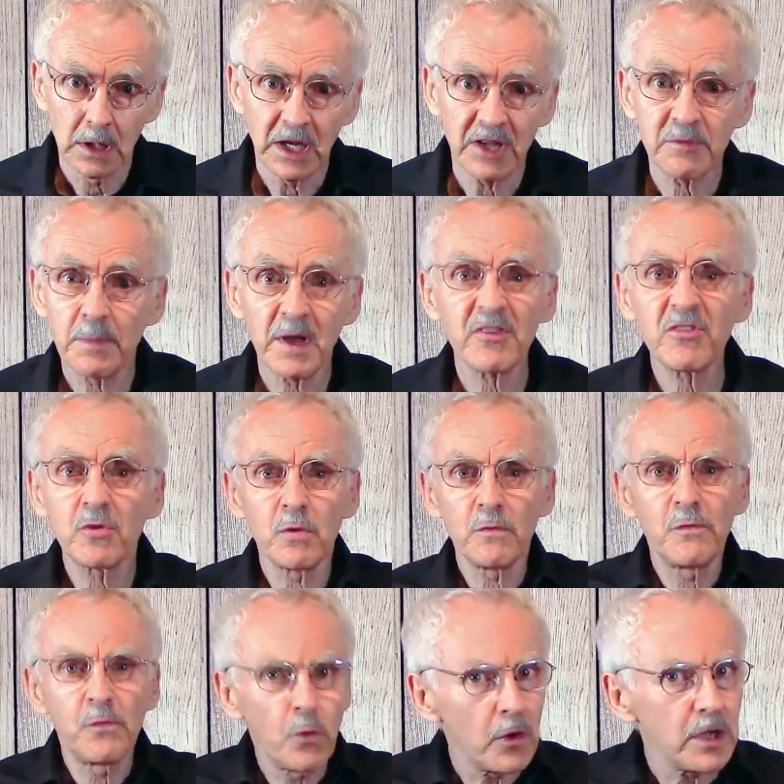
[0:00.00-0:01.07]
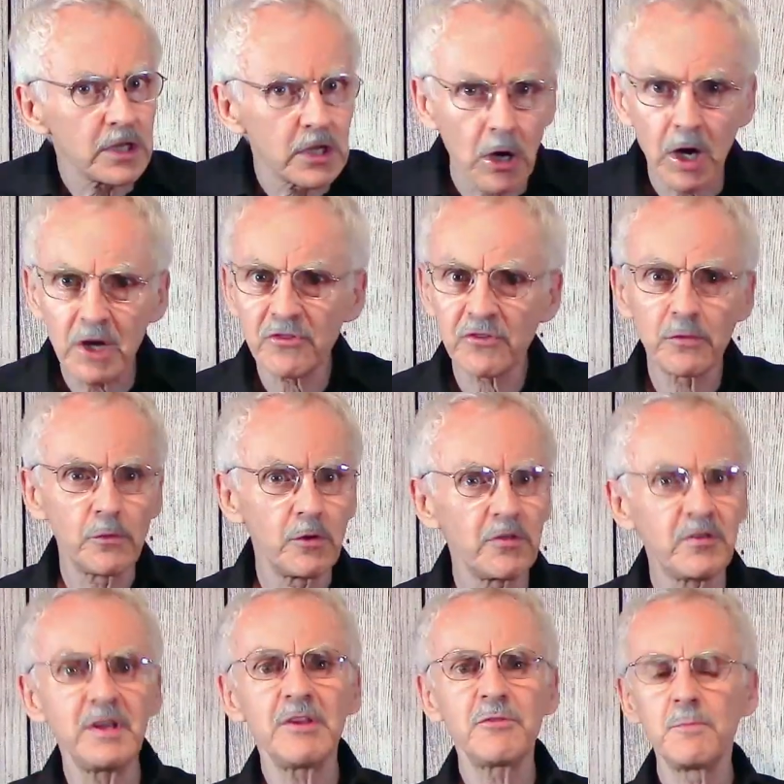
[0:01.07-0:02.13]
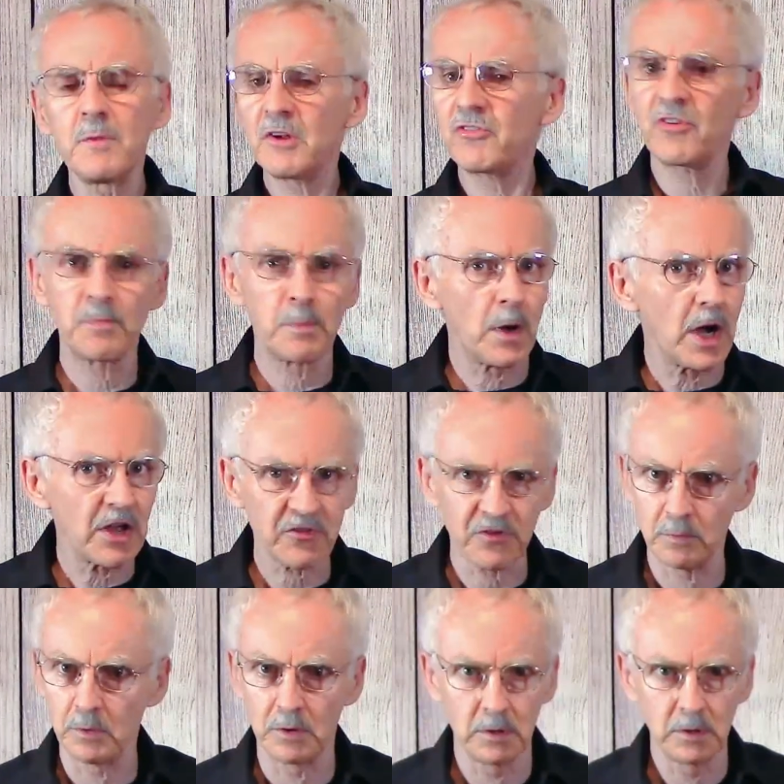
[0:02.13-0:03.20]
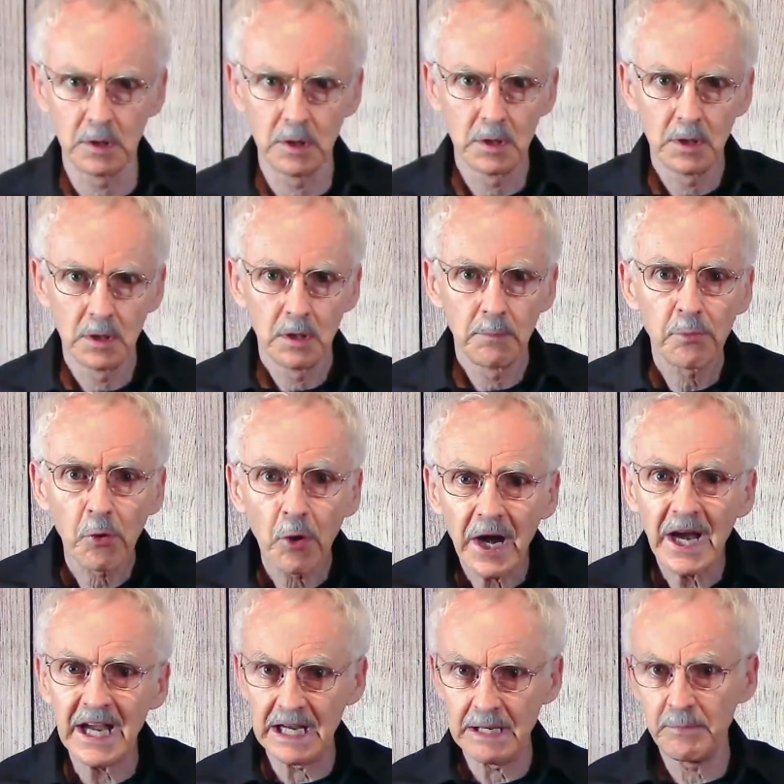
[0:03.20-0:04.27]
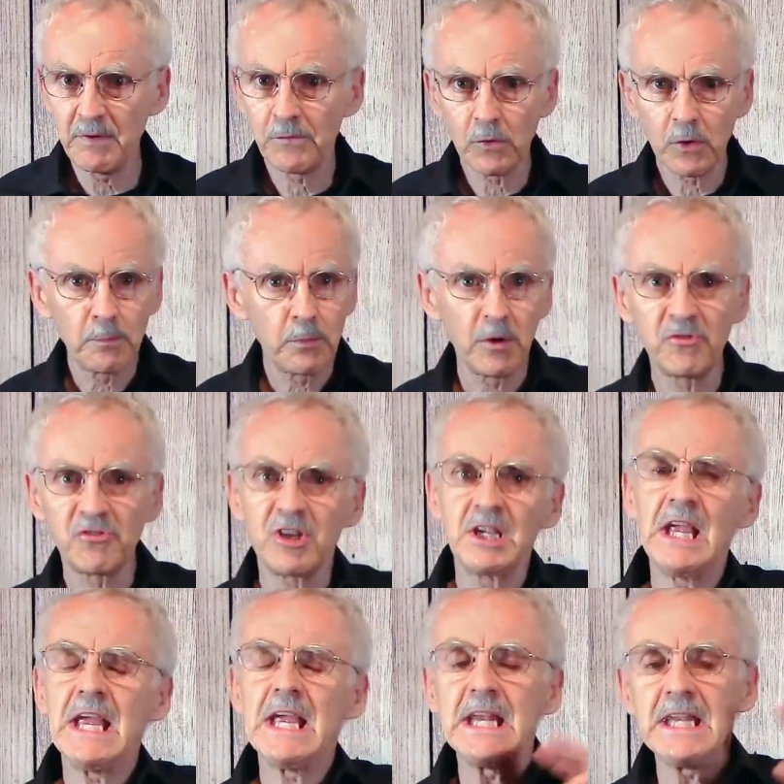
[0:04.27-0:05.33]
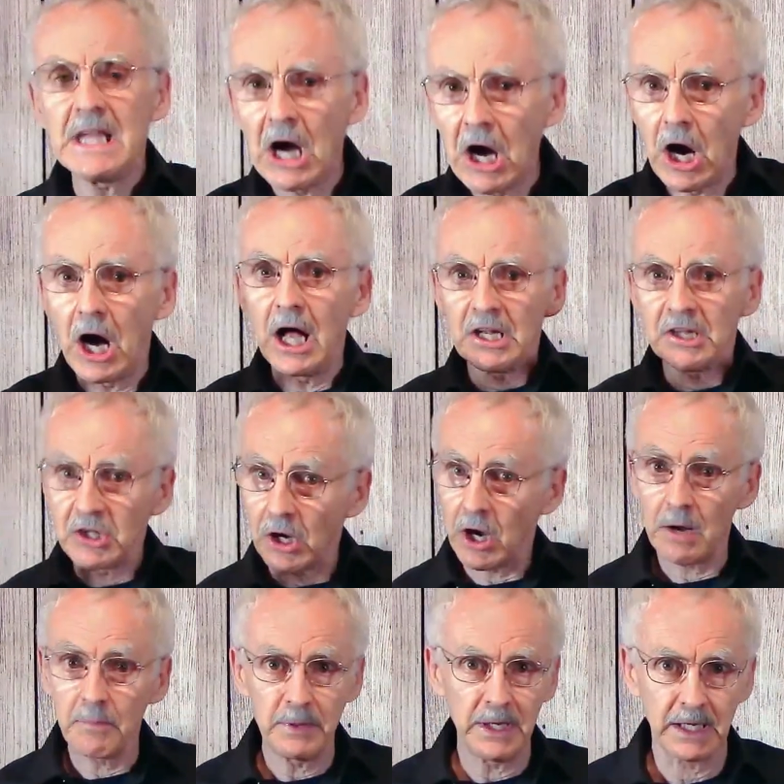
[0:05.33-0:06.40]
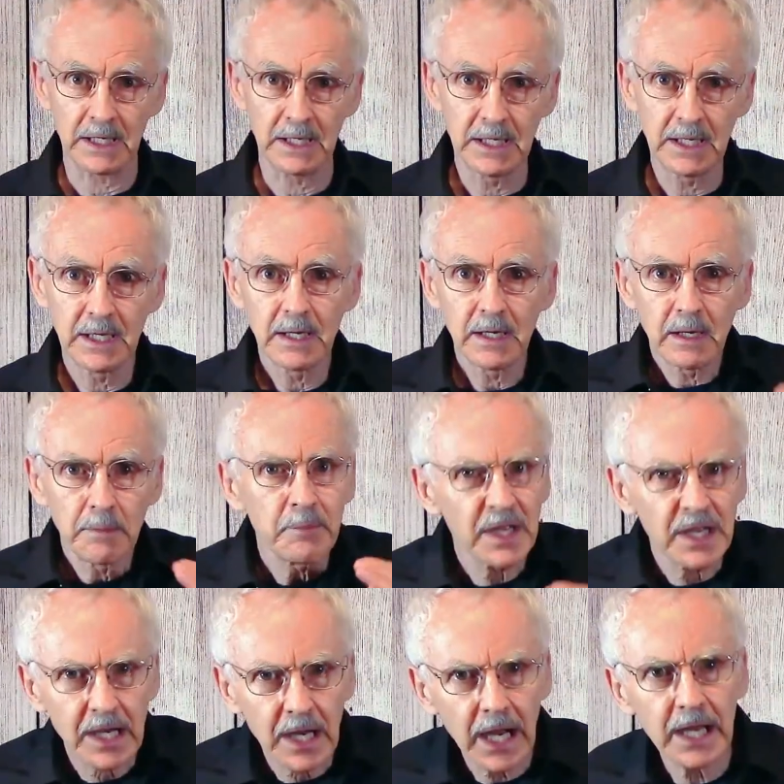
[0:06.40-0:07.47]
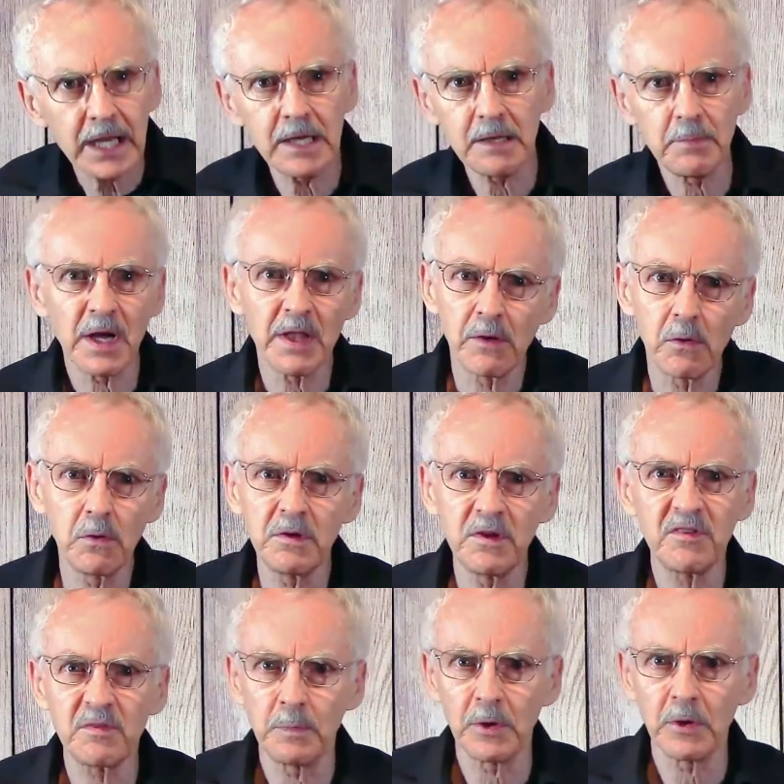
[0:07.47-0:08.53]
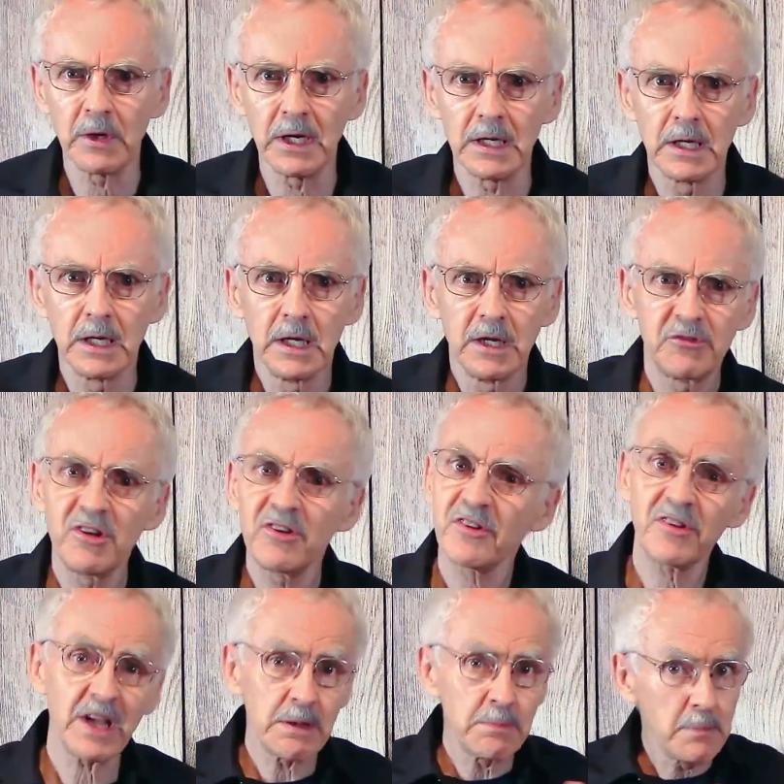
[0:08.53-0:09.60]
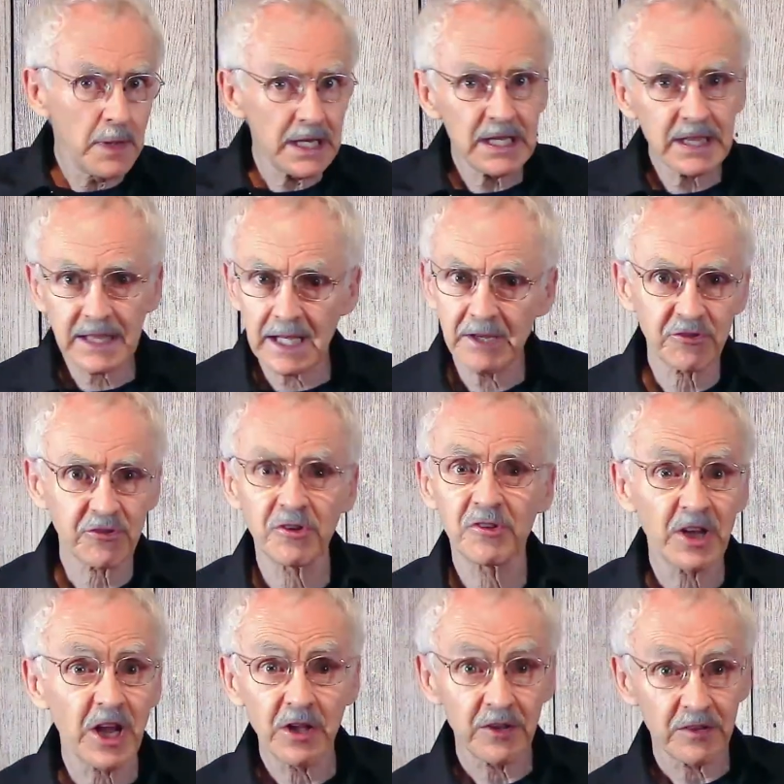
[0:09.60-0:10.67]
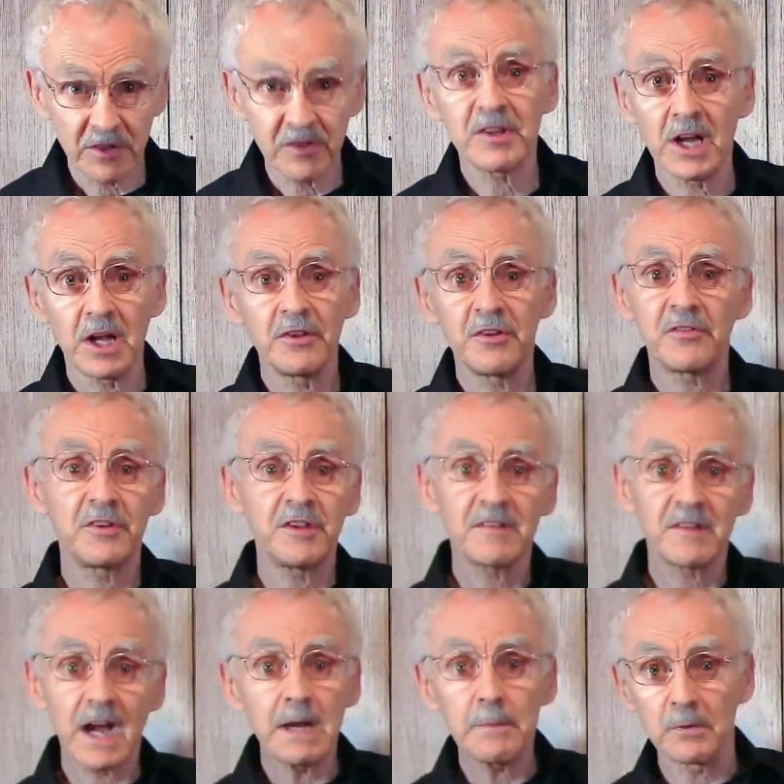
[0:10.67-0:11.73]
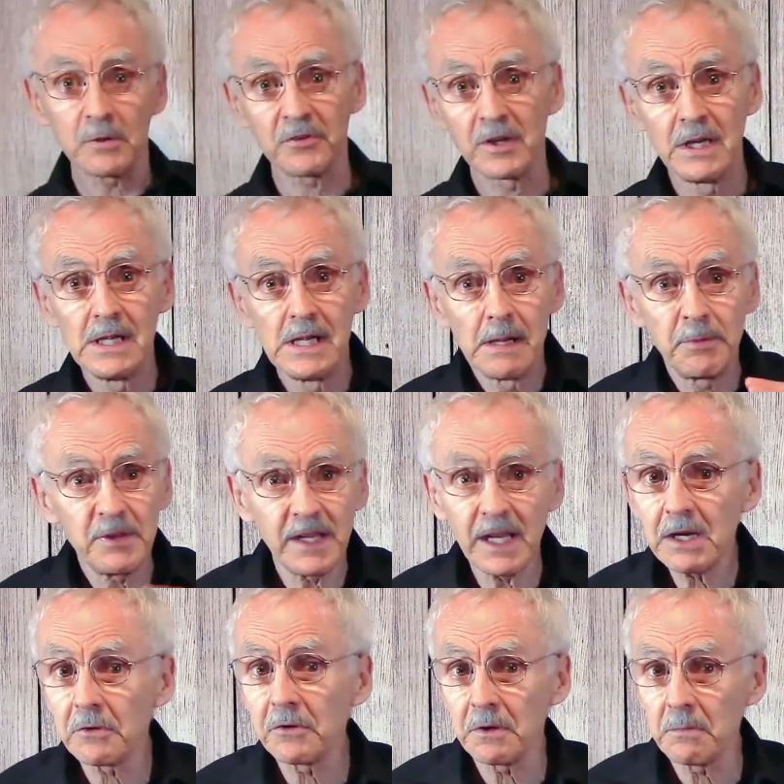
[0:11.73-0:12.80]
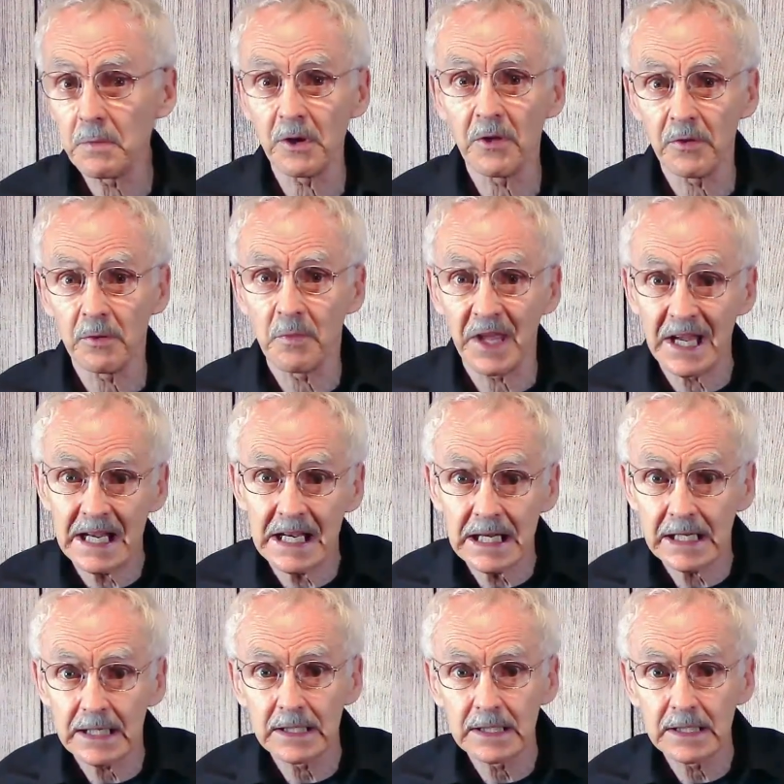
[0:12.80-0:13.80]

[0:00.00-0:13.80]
it's best to avoid controversy as much as possible. Pray before approaching any hot topic. Be guided by the Holy Spirit. Jesus had many things to tell his disciples, but they couldn't bear them then.